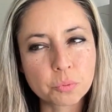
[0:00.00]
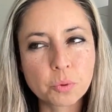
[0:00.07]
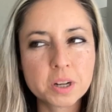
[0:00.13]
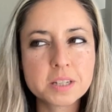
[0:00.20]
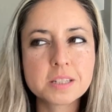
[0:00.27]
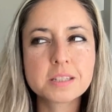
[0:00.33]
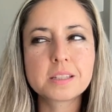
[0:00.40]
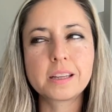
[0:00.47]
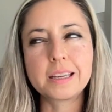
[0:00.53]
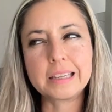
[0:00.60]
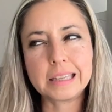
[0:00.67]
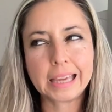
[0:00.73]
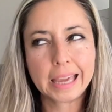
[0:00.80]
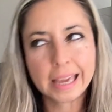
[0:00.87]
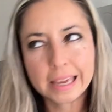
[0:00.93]
What is
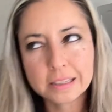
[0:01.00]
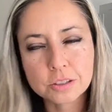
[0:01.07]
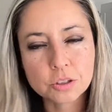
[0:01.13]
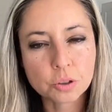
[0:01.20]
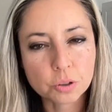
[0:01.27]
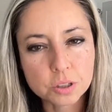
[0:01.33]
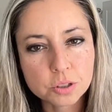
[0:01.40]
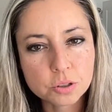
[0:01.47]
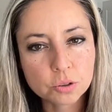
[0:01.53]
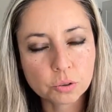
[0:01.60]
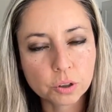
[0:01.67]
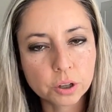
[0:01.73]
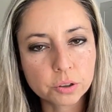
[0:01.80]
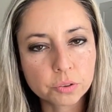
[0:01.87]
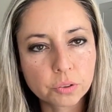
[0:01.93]
like cancerous
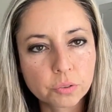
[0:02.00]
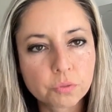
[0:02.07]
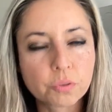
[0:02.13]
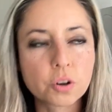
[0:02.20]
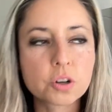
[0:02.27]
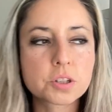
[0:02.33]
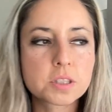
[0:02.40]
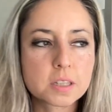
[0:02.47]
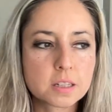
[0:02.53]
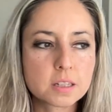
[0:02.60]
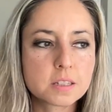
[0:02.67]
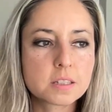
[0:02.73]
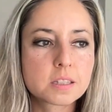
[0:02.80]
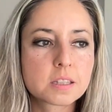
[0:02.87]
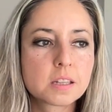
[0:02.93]
growth
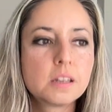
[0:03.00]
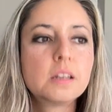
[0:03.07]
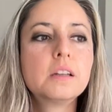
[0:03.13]
versus